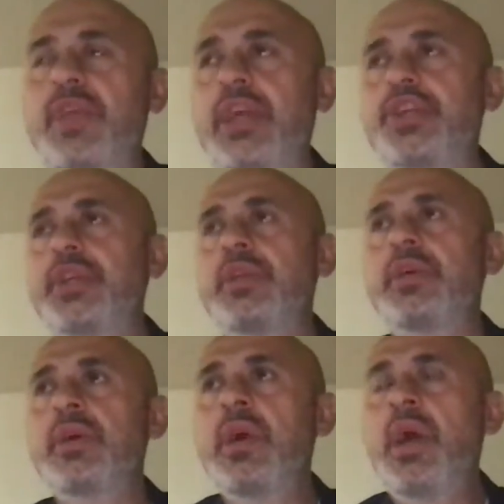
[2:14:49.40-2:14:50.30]
session,
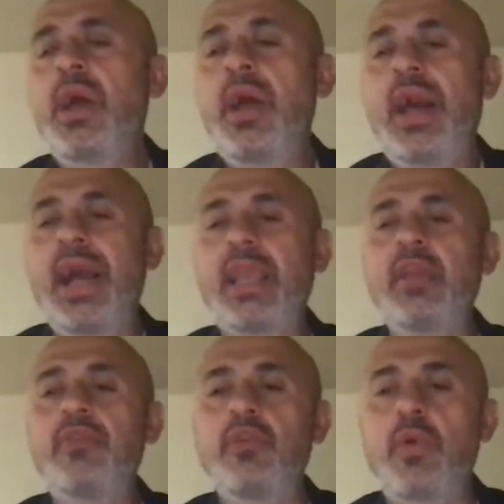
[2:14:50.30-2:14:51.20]
I
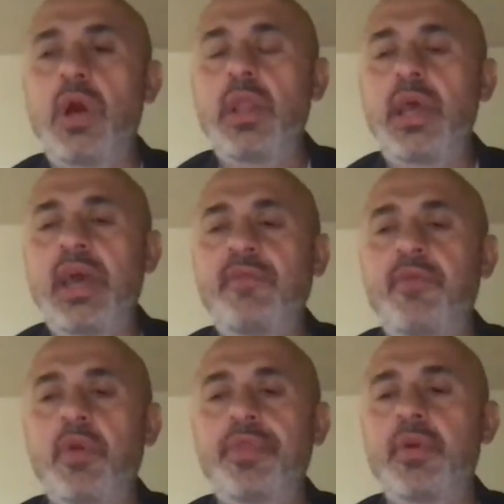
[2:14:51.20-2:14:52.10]
can do one at
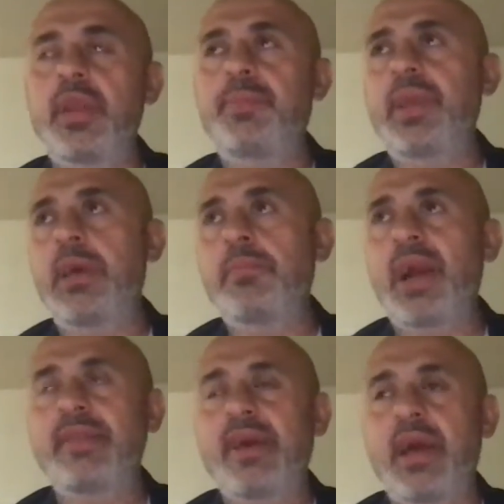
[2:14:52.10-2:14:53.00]
4:30 p.m.
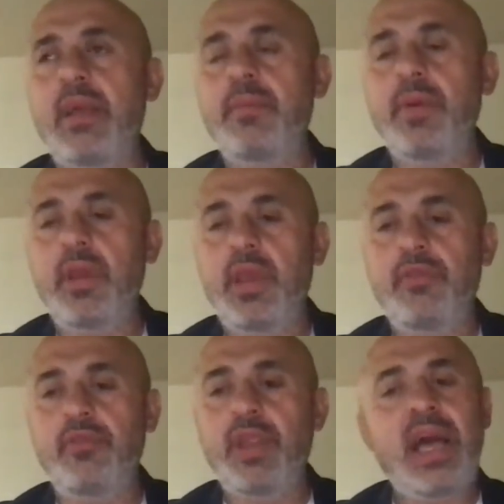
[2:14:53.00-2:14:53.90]
my time
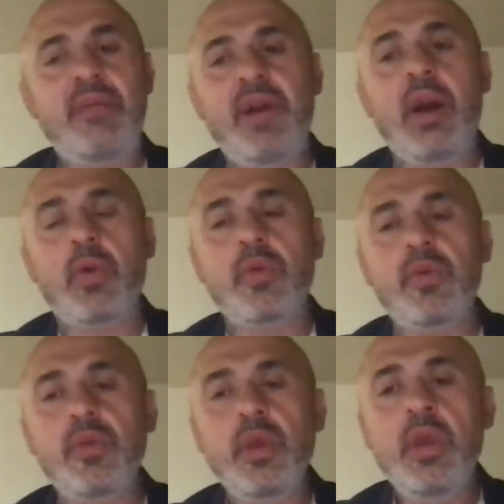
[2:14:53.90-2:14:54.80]
in two and a half
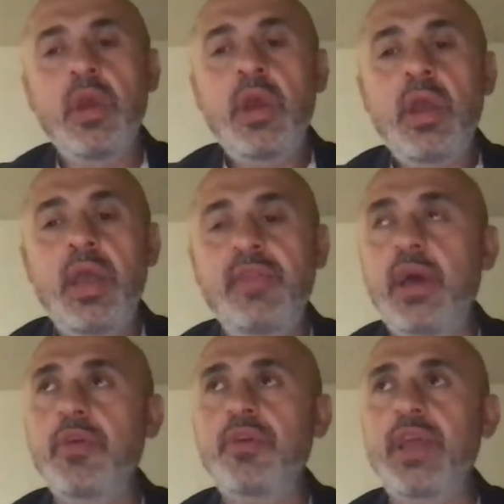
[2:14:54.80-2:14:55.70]
hours. And the
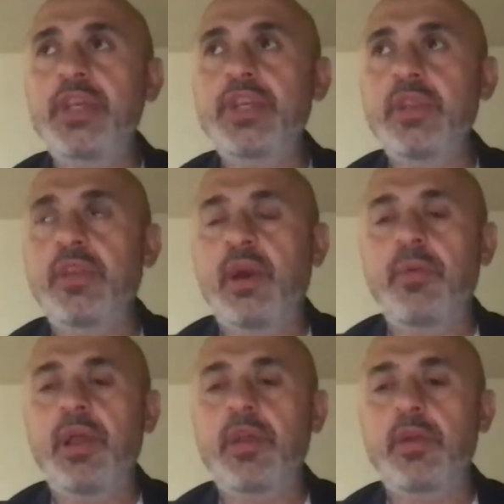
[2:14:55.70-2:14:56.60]
other session, the
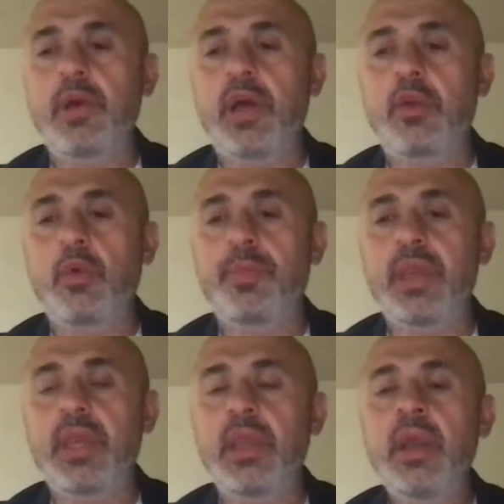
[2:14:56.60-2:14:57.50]
double header will
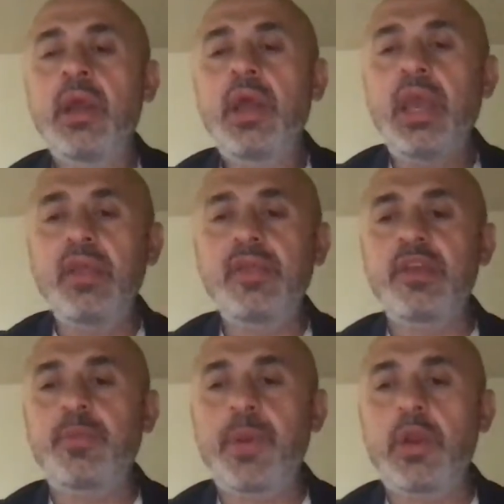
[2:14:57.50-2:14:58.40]
be: Is the
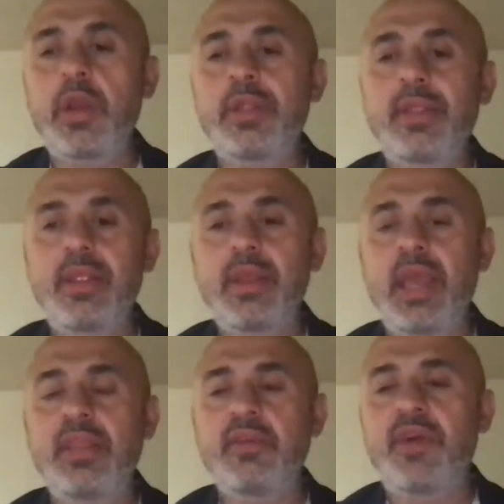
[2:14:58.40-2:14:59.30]
Spirit
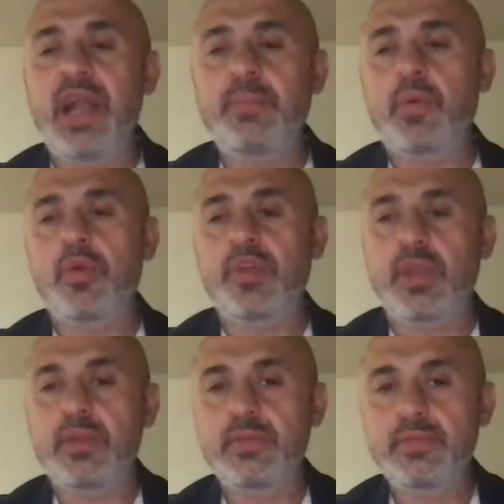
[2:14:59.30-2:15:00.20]
a divine
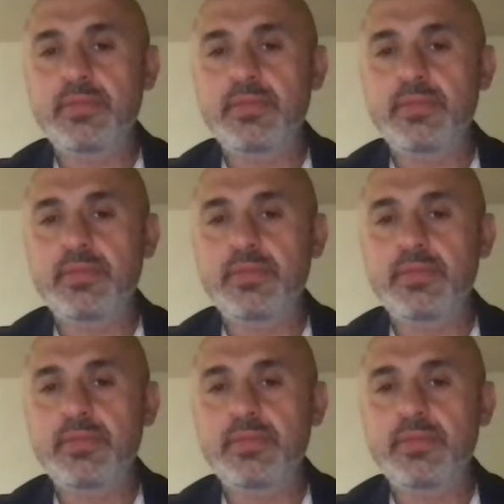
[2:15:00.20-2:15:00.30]
person?